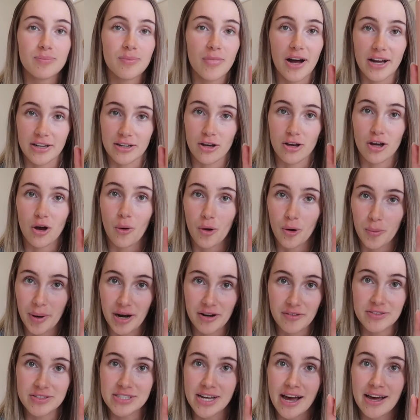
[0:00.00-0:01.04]
I could go on
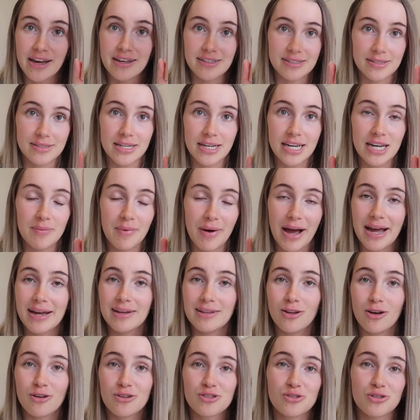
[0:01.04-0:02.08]
about it for days. Anyway,
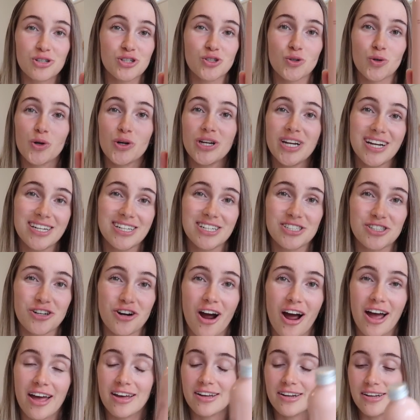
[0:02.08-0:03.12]
long story short, you need to
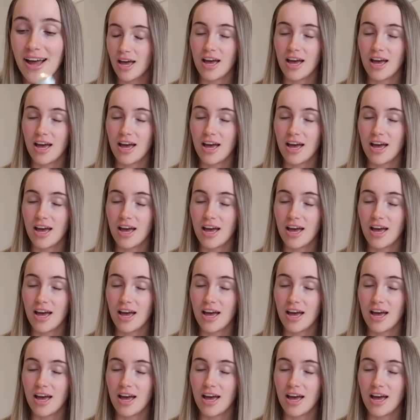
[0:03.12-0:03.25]
try it.